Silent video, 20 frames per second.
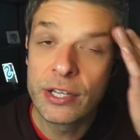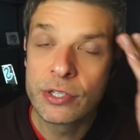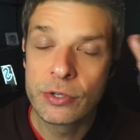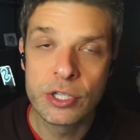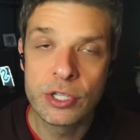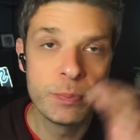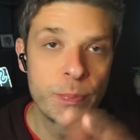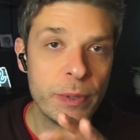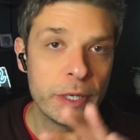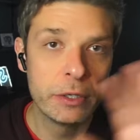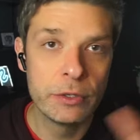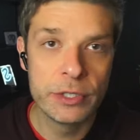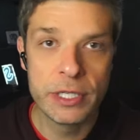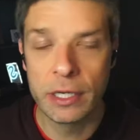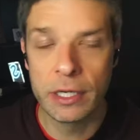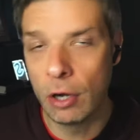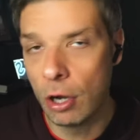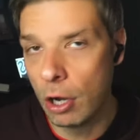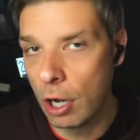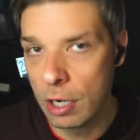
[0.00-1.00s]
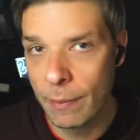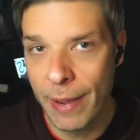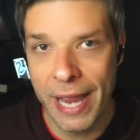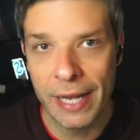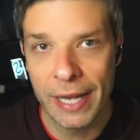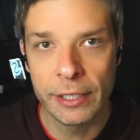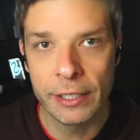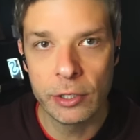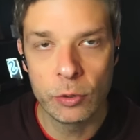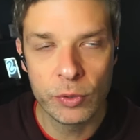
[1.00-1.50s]
So Spiro is going to
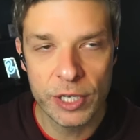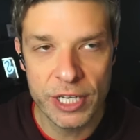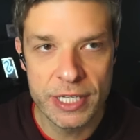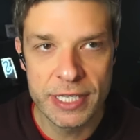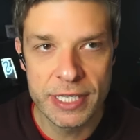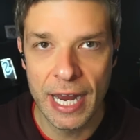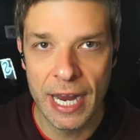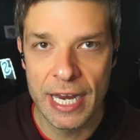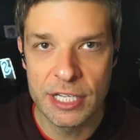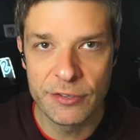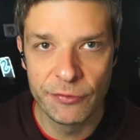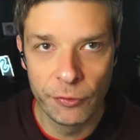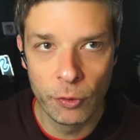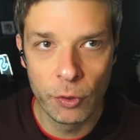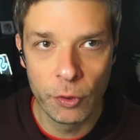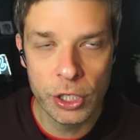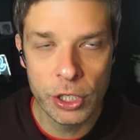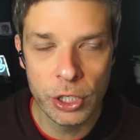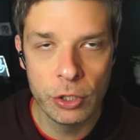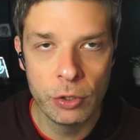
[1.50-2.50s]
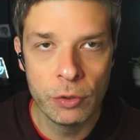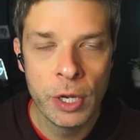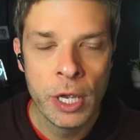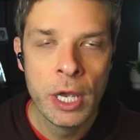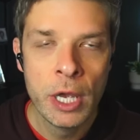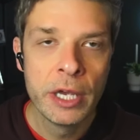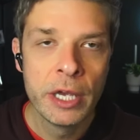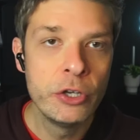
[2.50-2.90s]
automatically resize for you.